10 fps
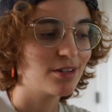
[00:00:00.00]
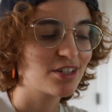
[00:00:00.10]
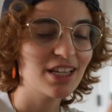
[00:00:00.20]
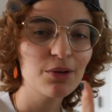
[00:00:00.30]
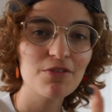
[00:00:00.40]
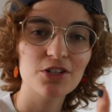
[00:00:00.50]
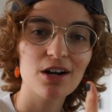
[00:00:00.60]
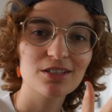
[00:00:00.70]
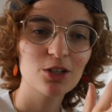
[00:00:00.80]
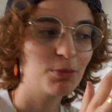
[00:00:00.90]
So now that we've
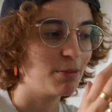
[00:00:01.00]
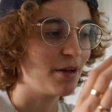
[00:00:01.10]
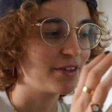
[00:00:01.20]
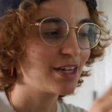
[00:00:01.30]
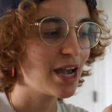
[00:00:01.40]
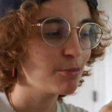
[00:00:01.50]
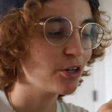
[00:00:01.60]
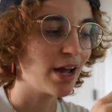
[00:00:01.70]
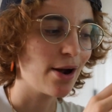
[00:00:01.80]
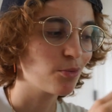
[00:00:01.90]
talked a little bit about the camera
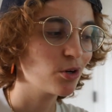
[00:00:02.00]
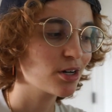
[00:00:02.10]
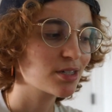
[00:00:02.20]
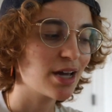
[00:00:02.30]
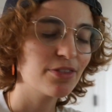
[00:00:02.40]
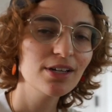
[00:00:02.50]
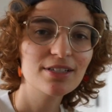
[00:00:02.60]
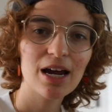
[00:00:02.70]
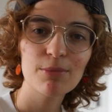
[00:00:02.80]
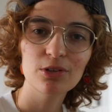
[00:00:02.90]
and how it works, I think
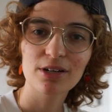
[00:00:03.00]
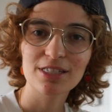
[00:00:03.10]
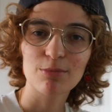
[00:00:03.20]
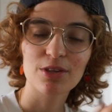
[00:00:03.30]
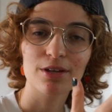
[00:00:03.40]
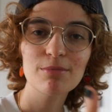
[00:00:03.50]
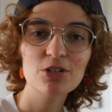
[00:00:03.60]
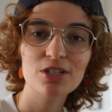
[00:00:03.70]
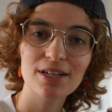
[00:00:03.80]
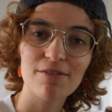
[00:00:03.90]
it's time we look at some of the
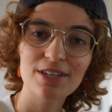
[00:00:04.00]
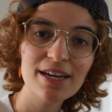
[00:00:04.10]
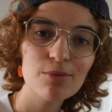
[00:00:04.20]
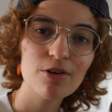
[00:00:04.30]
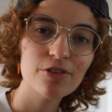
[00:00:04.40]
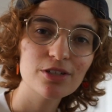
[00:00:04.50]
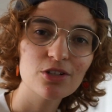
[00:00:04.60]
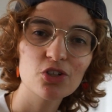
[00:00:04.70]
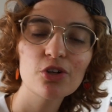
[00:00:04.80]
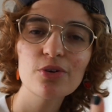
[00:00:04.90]
images that I've taken with this
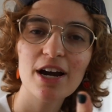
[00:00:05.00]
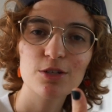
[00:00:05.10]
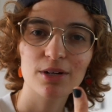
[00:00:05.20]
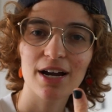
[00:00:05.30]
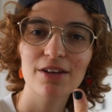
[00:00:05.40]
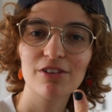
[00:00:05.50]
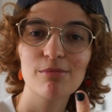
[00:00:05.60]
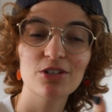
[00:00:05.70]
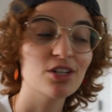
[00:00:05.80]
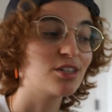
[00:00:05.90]
to show you guys what kind of
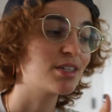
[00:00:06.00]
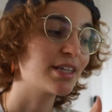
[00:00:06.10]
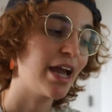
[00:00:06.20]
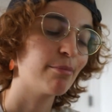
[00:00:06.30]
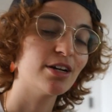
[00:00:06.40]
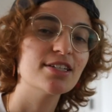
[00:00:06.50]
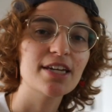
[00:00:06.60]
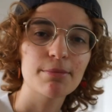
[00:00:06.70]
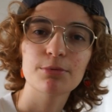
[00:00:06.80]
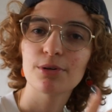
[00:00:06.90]
images this camera is
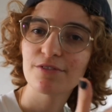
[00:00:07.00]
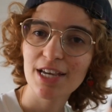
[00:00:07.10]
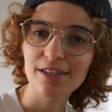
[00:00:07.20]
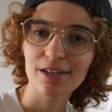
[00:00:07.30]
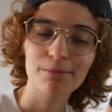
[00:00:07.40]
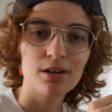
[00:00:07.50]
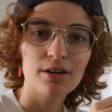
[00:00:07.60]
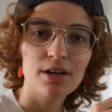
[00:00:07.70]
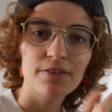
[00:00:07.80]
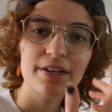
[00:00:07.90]
capable of taking.
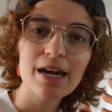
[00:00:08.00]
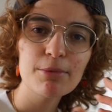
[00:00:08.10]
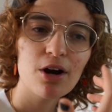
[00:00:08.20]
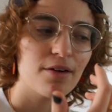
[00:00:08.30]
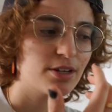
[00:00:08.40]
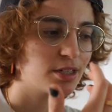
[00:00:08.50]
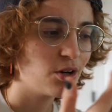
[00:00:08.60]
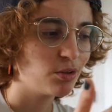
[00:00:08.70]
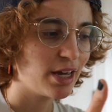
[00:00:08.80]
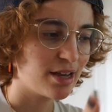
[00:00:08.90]
The camera obviously
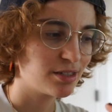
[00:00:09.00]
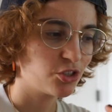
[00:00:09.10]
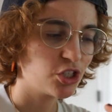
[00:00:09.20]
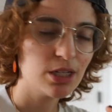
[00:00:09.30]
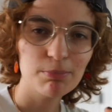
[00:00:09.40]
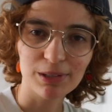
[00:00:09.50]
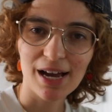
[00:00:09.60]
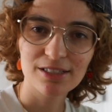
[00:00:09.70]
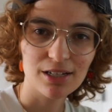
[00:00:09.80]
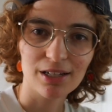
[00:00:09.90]
only has a cheap
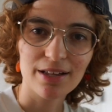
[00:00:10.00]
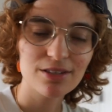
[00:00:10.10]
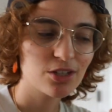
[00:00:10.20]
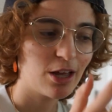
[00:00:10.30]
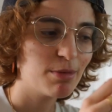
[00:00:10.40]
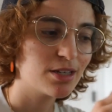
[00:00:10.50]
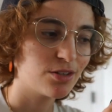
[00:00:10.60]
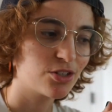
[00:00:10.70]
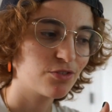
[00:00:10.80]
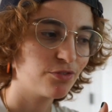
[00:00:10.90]
plastic lens, so that means that
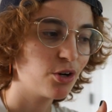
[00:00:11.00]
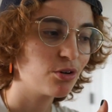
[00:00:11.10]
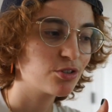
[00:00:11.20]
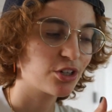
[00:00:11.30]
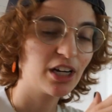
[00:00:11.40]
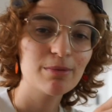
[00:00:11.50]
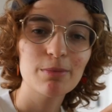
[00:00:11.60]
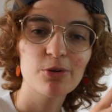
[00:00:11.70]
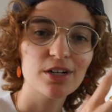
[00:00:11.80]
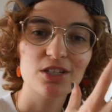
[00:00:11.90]
the photos are going to
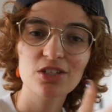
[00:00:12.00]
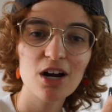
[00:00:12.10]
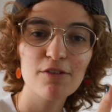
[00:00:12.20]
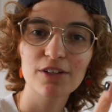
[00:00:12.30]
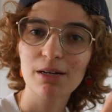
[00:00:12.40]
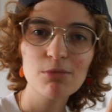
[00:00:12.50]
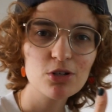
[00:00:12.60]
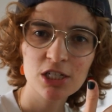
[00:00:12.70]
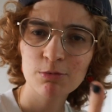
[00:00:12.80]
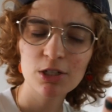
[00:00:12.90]
be pretty soft like
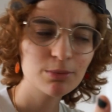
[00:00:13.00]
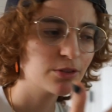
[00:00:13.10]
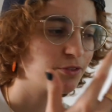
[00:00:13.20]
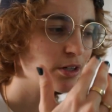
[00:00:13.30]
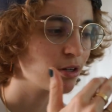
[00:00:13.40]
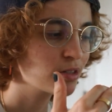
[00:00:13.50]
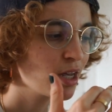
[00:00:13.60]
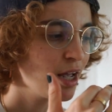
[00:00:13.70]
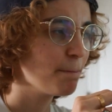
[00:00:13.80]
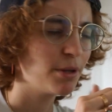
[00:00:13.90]
most disposable photos,
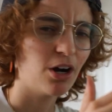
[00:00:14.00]
but